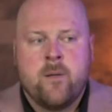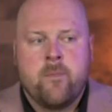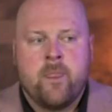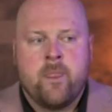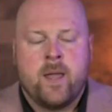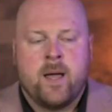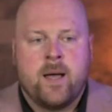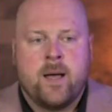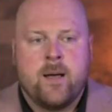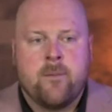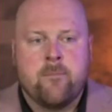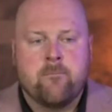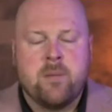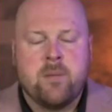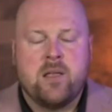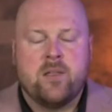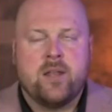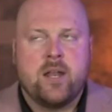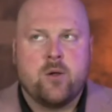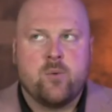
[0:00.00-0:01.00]

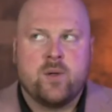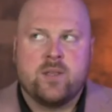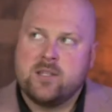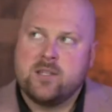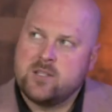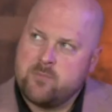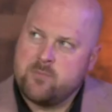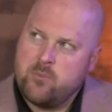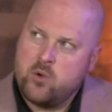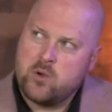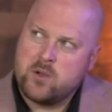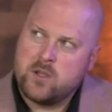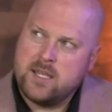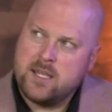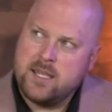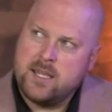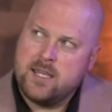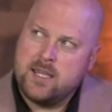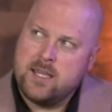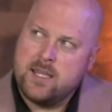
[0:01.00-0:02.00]
Mel and I read this book
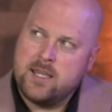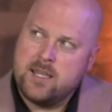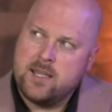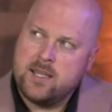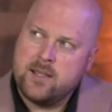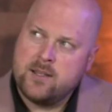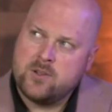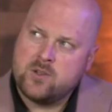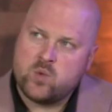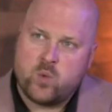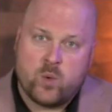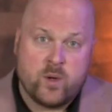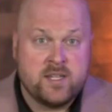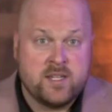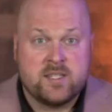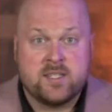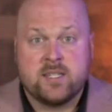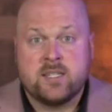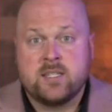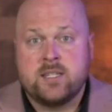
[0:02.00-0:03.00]
in
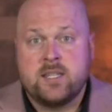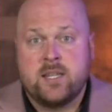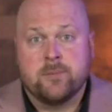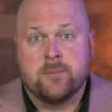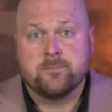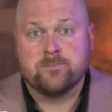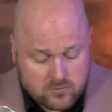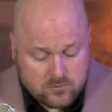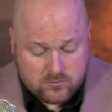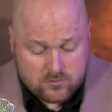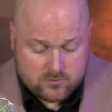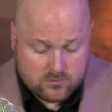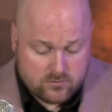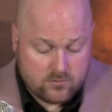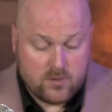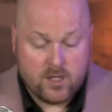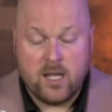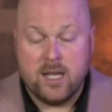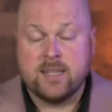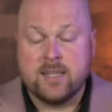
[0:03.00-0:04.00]
2016.
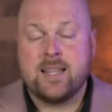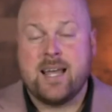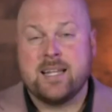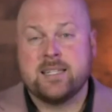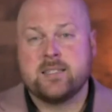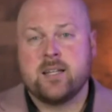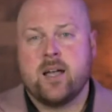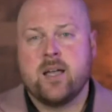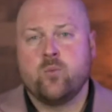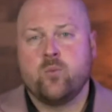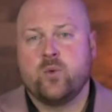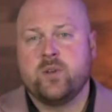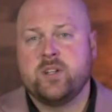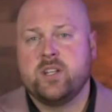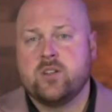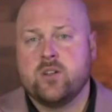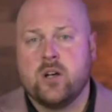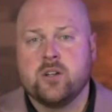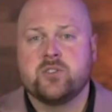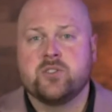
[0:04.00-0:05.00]
At that time, we did
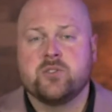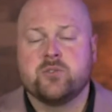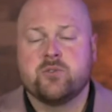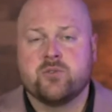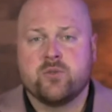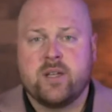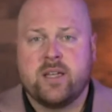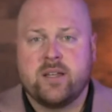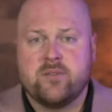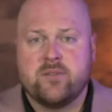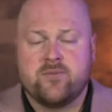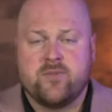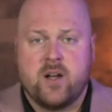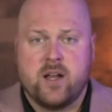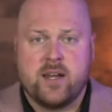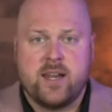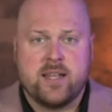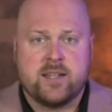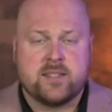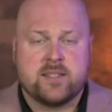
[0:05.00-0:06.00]
not do creative
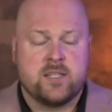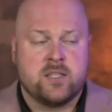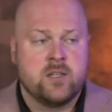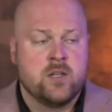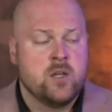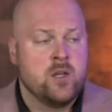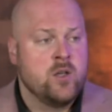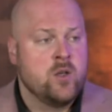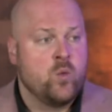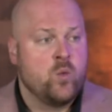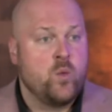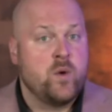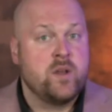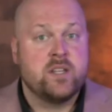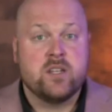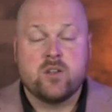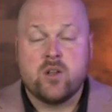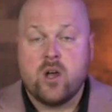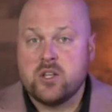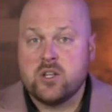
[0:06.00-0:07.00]
financing. We
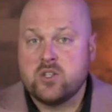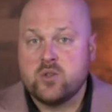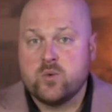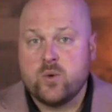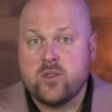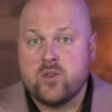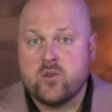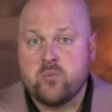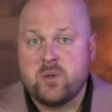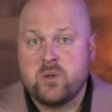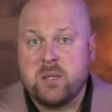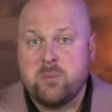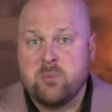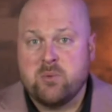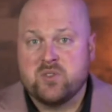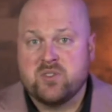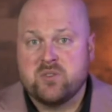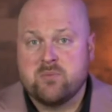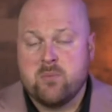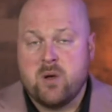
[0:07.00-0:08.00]
did not do other
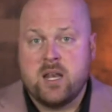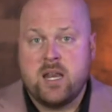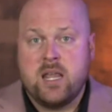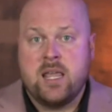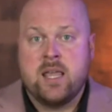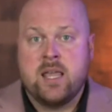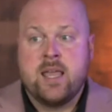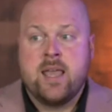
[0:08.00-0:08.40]
people's money,